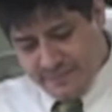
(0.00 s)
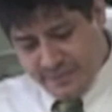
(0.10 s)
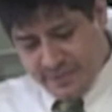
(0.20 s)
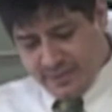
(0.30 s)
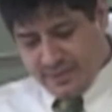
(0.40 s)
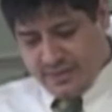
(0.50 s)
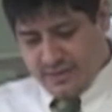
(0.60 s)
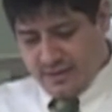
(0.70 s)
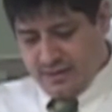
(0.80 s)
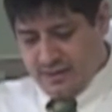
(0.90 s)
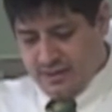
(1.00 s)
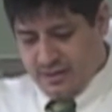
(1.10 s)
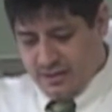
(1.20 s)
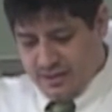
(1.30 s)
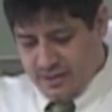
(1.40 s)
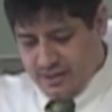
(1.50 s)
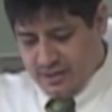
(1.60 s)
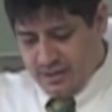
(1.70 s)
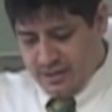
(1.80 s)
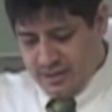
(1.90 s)

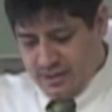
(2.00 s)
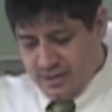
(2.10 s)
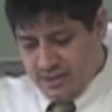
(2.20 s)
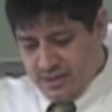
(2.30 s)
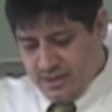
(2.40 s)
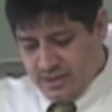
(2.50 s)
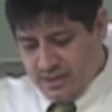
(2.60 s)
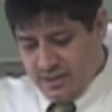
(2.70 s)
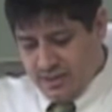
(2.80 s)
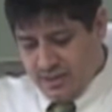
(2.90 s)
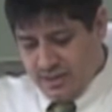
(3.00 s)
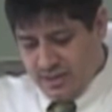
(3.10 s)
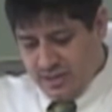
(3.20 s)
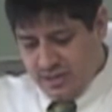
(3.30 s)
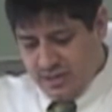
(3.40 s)
Nothing is said.